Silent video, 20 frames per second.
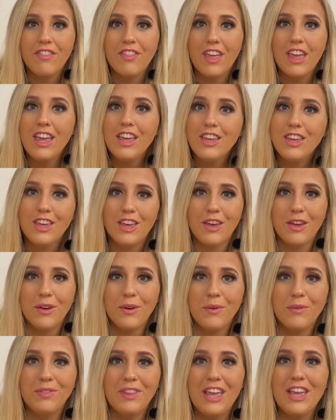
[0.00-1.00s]
Thank
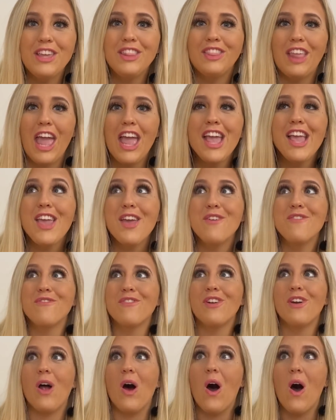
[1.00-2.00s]
you. Thank you
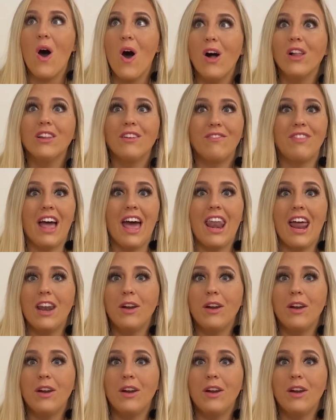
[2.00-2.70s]
for all of that.